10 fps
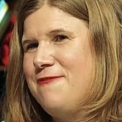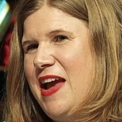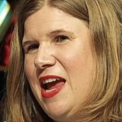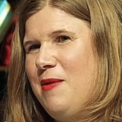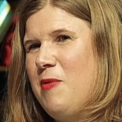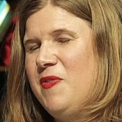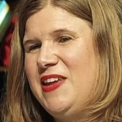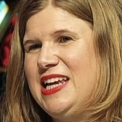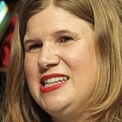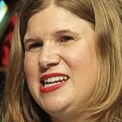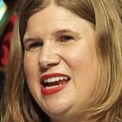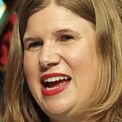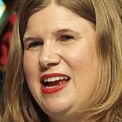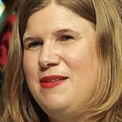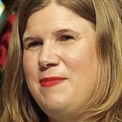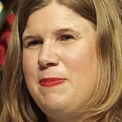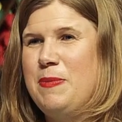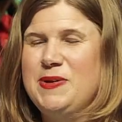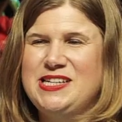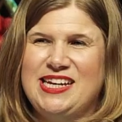fame on the internet, maybe
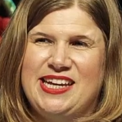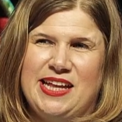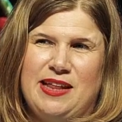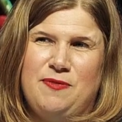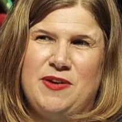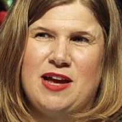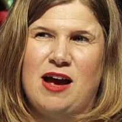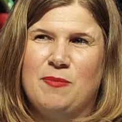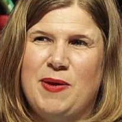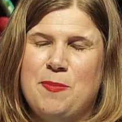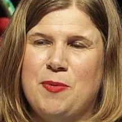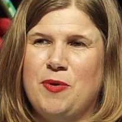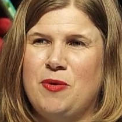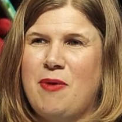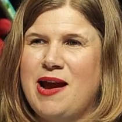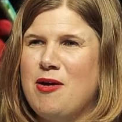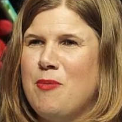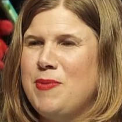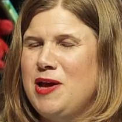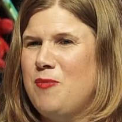particularly for young people who might
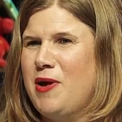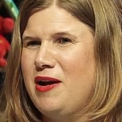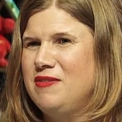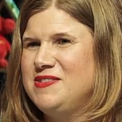not be aware